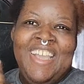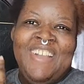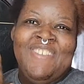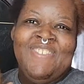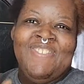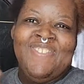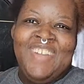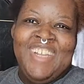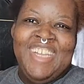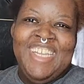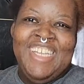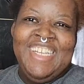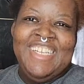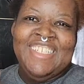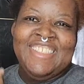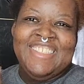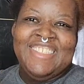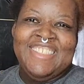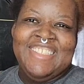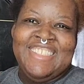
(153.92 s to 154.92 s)
right here
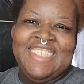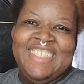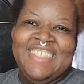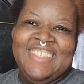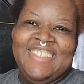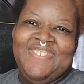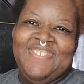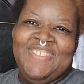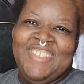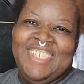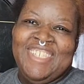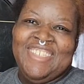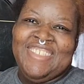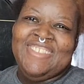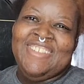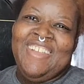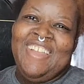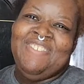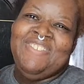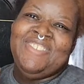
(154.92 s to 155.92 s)
to sit and do videos.
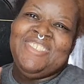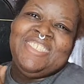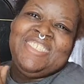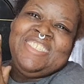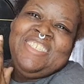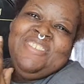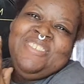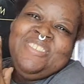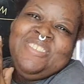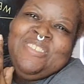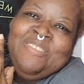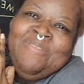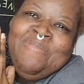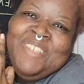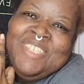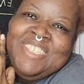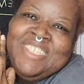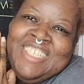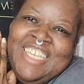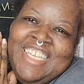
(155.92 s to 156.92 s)
So I'm so super
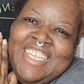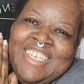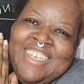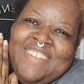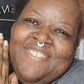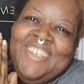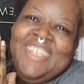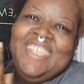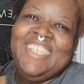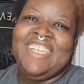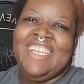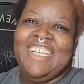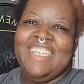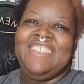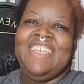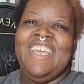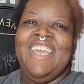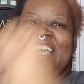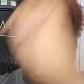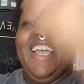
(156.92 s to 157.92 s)
excited about it, guys.
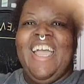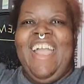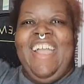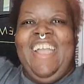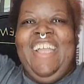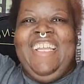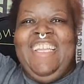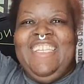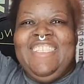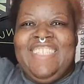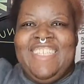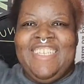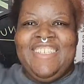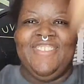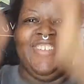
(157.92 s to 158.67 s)
All right, let's take a tour.